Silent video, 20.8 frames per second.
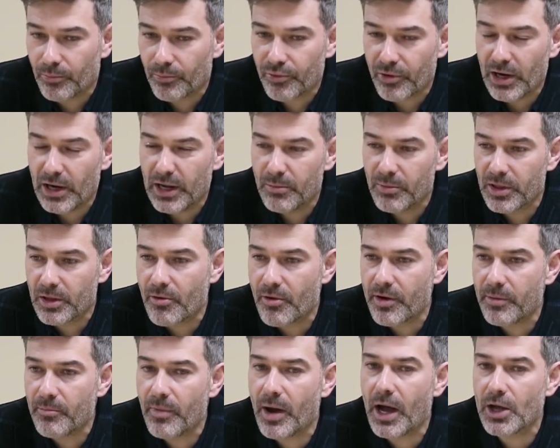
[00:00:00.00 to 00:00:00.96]

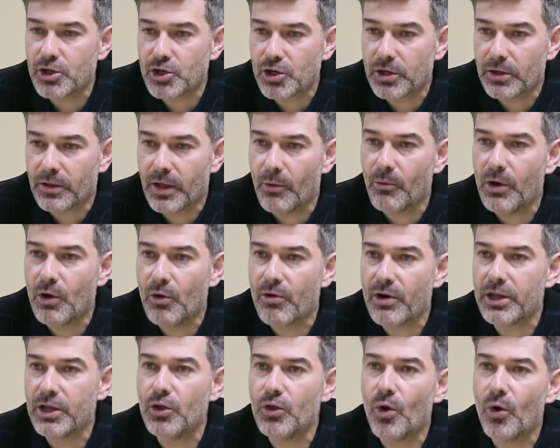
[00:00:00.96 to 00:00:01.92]
preliminary match that we
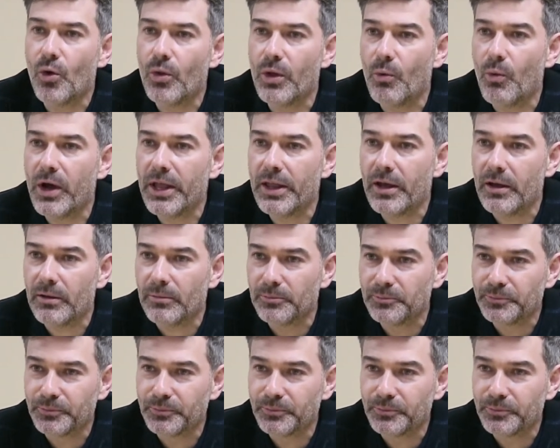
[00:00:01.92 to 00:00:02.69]
already know the winner.